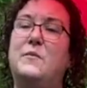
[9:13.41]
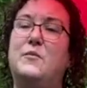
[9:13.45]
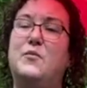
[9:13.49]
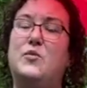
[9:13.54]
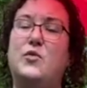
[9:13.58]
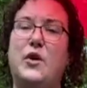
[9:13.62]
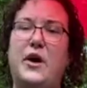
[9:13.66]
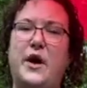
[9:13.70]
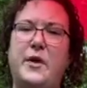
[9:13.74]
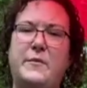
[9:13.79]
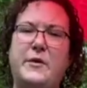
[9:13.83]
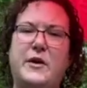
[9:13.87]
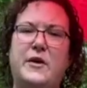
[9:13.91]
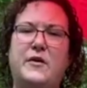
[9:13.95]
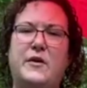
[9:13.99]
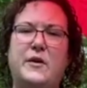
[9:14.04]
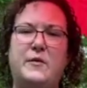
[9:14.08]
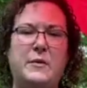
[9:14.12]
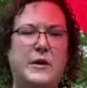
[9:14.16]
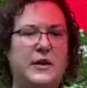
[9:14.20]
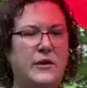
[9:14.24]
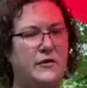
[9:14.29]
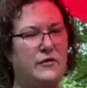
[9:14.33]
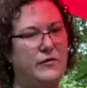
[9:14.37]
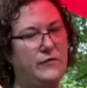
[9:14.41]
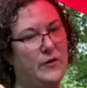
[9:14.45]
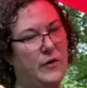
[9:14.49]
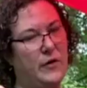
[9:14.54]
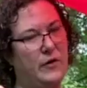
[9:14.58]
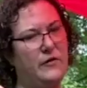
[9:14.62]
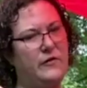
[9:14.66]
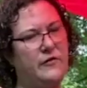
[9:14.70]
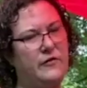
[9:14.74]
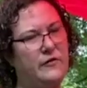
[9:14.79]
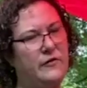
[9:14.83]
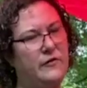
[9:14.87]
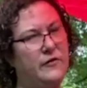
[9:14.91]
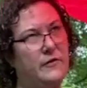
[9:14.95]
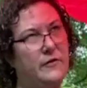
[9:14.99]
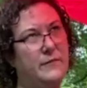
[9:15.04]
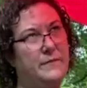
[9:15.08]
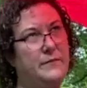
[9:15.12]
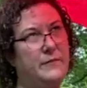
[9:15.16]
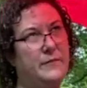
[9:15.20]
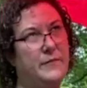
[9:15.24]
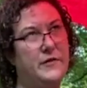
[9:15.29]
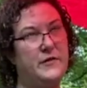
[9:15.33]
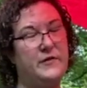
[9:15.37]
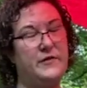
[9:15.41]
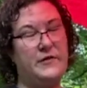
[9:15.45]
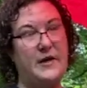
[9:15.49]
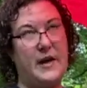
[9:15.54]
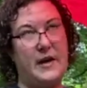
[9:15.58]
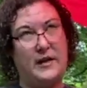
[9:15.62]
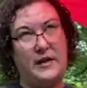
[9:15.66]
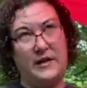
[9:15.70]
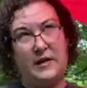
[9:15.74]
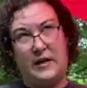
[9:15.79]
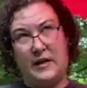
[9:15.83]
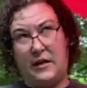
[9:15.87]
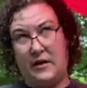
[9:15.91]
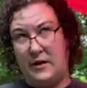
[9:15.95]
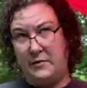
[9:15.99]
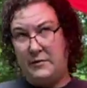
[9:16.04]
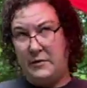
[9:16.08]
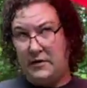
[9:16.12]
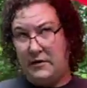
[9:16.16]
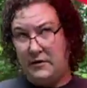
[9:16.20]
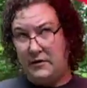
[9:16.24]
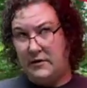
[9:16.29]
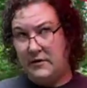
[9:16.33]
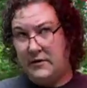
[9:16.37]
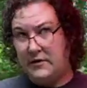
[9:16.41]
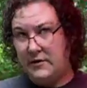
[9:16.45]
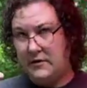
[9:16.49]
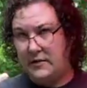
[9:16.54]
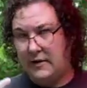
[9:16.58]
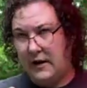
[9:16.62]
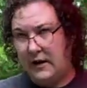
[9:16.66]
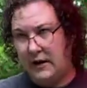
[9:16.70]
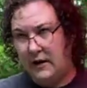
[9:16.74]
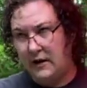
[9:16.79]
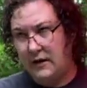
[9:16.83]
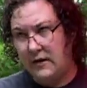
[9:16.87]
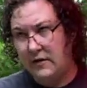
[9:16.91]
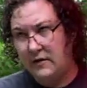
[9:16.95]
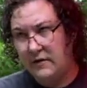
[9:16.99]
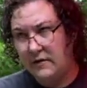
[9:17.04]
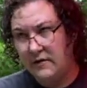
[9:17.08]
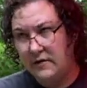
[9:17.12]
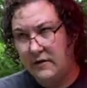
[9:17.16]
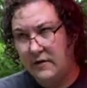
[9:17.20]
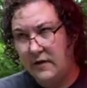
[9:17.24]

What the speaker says: Primary means first, secondary means second.